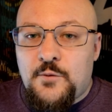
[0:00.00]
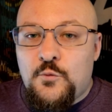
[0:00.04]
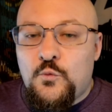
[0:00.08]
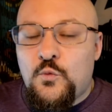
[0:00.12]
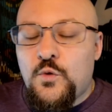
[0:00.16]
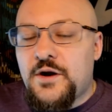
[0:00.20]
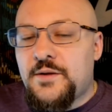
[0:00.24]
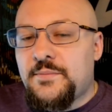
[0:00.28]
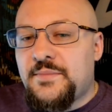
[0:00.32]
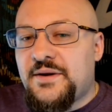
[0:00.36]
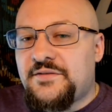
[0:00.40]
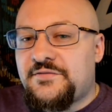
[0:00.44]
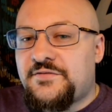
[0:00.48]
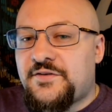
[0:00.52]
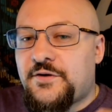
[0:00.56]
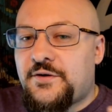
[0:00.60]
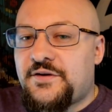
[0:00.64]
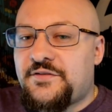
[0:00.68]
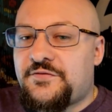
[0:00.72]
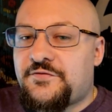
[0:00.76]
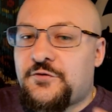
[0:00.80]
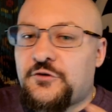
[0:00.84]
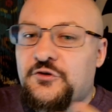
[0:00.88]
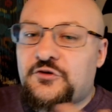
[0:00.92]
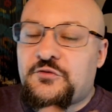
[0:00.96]
One of my
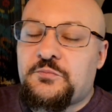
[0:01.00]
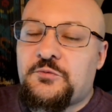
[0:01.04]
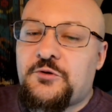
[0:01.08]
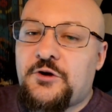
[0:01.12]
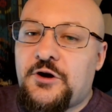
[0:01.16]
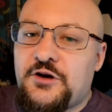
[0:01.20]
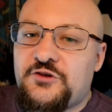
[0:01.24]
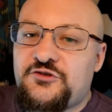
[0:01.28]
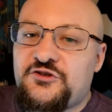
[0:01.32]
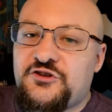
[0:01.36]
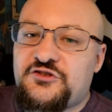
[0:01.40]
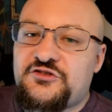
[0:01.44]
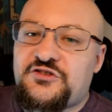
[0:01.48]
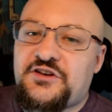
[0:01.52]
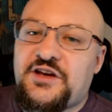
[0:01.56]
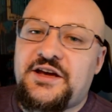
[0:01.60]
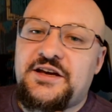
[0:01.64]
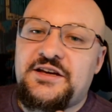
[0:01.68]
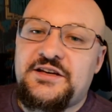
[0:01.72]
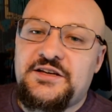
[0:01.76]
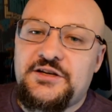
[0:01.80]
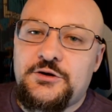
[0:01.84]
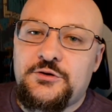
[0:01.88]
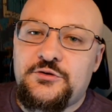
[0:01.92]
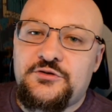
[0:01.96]
very first projects I
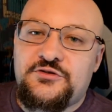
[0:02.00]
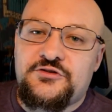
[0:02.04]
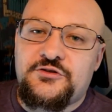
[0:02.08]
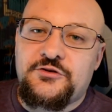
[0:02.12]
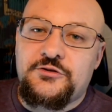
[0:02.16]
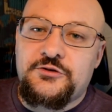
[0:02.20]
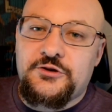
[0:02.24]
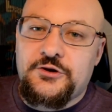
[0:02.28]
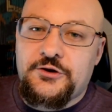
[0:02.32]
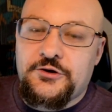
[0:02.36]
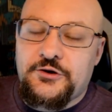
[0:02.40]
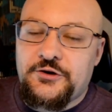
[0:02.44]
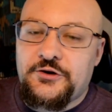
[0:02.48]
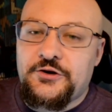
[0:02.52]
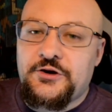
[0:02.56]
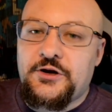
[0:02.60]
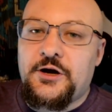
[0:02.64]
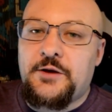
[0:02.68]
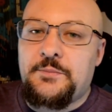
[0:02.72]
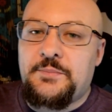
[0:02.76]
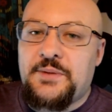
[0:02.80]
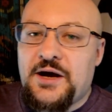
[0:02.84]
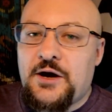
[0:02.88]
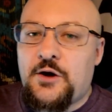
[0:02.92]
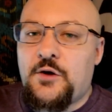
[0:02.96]
used to learn
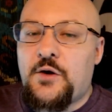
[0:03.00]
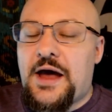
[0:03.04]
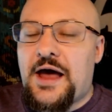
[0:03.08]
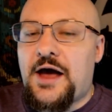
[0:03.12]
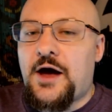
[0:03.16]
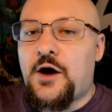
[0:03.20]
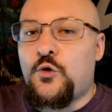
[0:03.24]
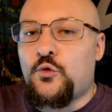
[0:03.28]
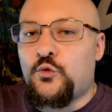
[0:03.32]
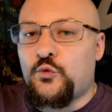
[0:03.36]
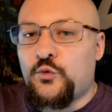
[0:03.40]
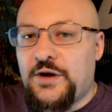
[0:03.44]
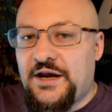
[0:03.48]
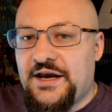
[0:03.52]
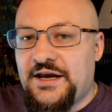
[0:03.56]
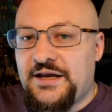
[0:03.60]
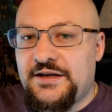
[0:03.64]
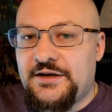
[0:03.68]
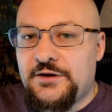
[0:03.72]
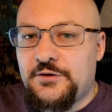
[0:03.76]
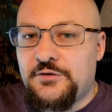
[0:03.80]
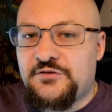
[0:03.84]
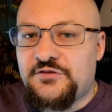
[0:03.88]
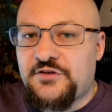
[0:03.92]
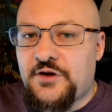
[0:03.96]
about how
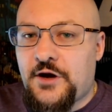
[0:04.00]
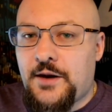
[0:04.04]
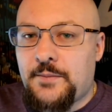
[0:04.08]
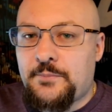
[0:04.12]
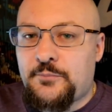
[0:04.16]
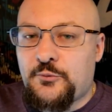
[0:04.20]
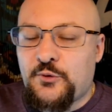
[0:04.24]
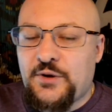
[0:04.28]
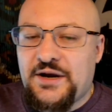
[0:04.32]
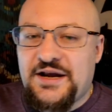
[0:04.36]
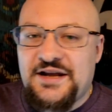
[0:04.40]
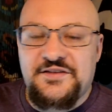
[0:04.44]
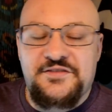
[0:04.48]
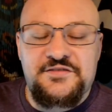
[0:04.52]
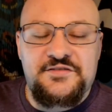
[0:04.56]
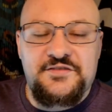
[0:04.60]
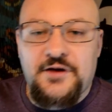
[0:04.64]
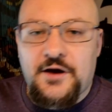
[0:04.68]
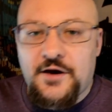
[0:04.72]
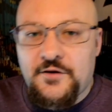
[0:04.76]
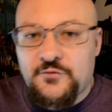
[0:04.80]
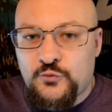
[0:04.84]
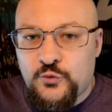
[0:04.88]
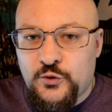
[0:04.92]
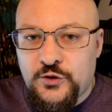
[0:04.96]
radios operate,
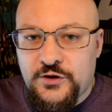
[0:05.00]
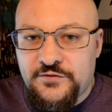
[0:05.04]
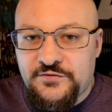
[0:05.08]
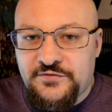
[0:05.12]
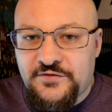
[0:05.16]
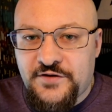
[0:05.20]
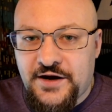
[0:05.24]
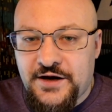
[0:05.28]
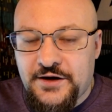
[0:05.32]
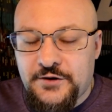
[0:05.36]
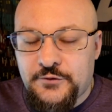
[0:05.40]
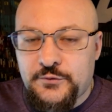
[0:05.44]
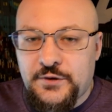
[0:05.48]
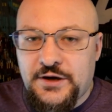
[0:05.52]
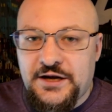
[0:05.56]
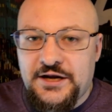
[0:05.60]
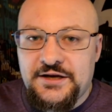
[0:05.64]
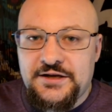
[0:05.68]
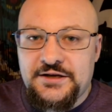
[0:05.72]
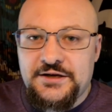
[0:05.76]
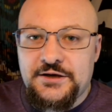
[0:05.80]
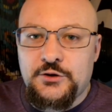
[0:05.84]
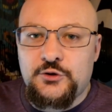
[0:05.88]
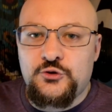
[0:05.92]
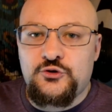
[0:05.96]
software-defined
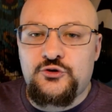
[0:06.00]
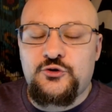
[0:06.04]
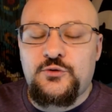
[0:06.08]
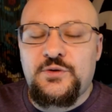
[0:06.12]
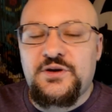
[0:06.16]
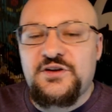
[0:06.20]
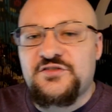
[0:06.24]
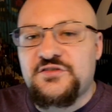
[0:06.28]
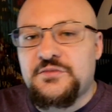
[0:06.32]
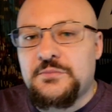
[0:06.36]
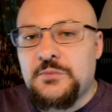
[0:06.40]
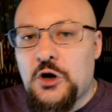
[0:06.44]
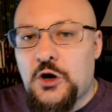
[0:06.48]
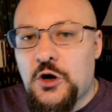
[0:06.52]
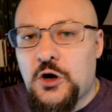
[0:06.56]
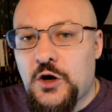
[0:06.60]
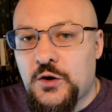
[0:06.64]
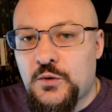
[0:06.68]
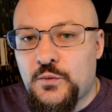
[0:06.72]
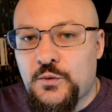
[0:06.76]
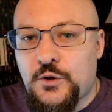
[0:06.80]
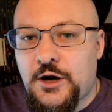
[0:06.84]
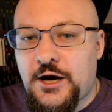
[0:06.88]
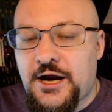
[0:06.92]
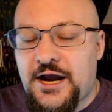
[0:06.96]
radio, doing some
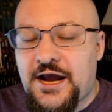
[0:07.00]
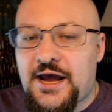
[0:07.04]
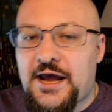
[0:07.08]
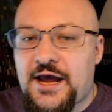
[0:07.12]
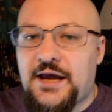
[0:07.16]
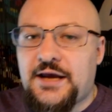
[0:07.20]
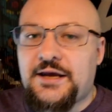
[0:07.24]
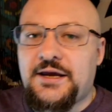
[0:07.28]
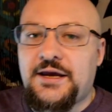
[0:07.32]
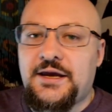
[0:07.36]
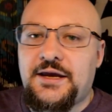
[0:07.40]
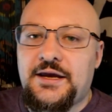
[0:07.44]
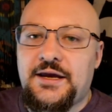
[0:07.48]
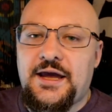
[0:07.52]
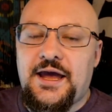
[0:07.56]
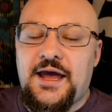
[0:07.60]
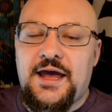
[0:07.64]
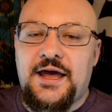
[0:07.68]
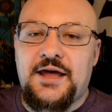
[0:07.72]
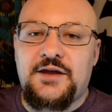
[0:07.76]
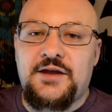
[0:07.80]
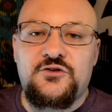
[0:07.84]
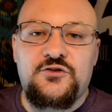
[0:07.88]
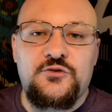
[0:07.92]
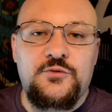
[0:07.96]
hardware hacking,
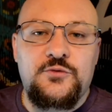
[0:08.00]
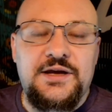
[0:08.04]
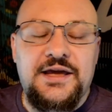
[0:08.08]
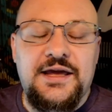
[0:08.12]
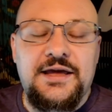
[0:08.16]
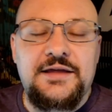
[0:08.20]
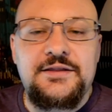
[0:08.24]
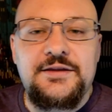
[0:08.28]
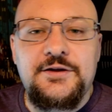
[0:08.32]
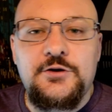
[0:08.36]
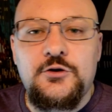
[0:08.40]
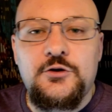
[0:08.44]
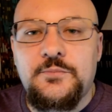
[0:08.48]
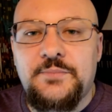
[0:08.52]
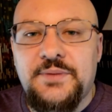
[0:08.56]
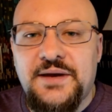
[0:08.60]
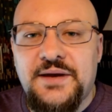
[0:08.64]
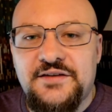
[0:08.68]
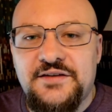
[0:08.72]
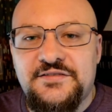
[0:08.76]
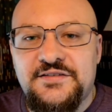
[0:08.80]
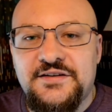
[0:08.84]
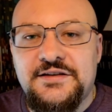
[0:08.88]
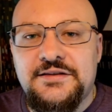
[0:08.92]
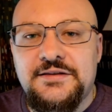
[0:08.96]
and doing a little
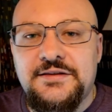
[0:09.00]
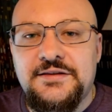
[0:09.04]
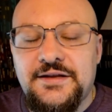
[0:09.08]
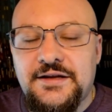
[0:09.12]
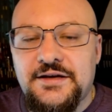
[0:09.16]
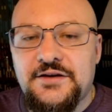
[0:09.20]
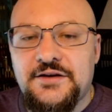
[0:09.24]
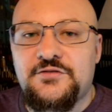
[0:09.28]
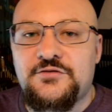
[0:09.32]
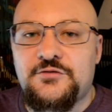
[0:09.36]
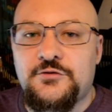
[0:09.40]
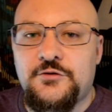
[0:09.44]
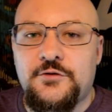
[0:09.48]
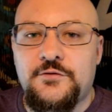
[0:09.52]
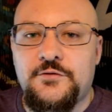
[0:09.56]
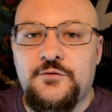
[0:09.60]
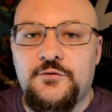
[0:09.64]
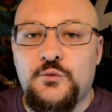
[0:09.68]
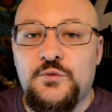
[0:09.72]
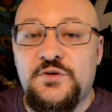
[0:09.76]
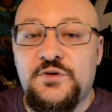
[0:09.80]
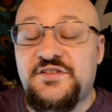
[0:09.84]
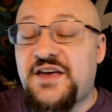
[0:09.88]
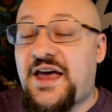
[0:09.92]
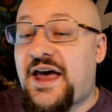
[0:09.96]
basic Linux
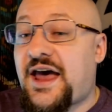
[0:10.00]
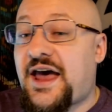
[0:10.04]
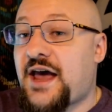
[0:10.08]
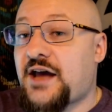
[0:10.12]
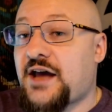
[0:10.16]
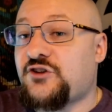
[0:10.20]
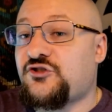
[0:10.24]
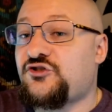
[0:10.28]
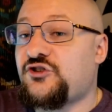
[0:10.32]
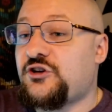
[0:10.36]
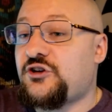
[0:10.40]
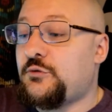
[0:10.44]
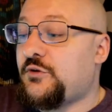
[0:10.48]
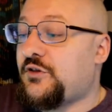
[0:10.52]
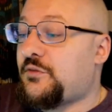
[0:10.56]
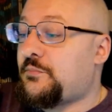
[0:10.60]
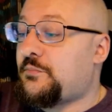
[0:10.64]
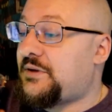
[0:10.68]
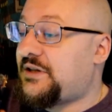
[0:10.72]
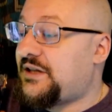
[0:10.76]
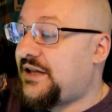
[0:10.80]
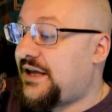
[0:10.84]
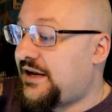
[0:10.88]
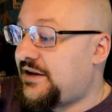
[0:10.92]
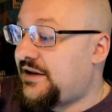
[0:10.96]
server was actually with
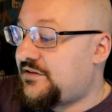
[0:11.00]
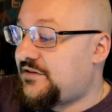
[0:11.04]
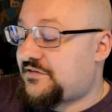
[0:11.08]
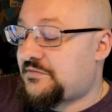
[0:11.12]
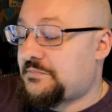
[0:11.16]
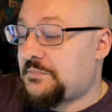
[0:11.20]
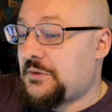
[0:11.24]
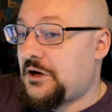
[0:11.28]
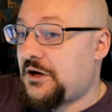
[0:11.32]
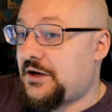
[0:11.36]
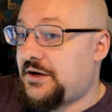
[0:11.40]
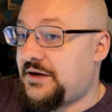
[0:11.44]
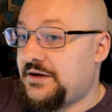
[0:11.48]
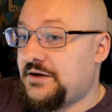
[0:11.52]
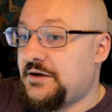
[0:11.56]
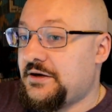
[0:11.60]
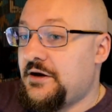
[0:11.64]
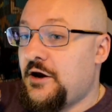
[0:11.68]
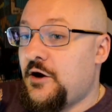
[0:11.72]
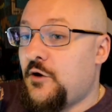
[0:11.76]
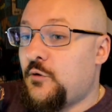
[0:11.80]
plane spotting.